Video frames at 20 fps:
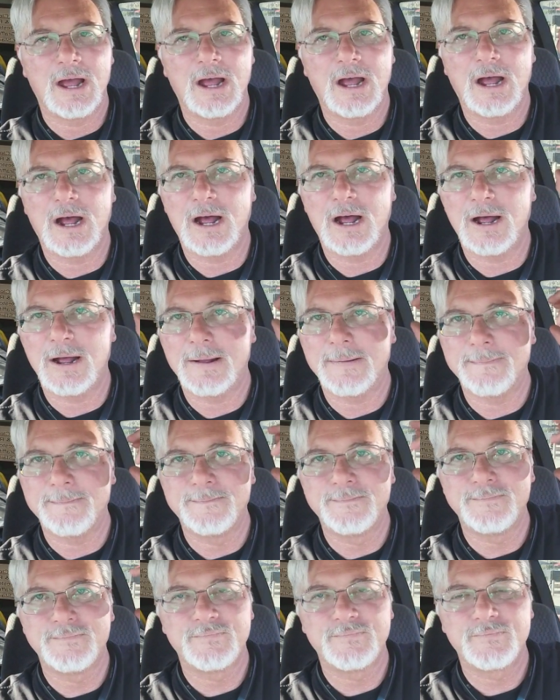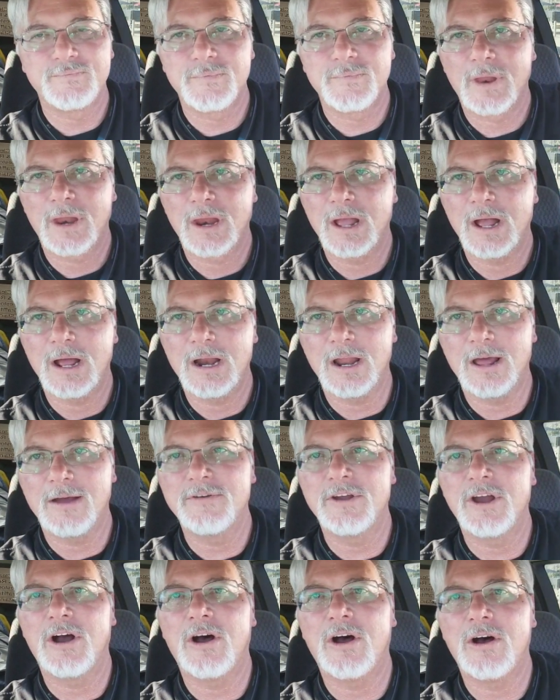Um, I love
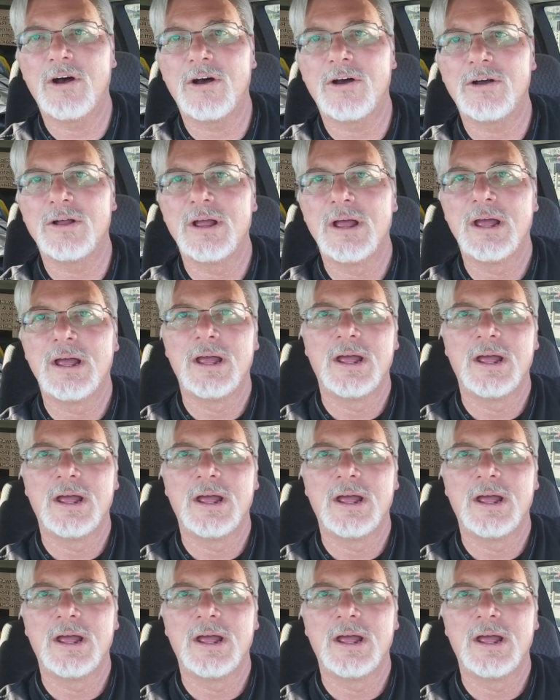y'all.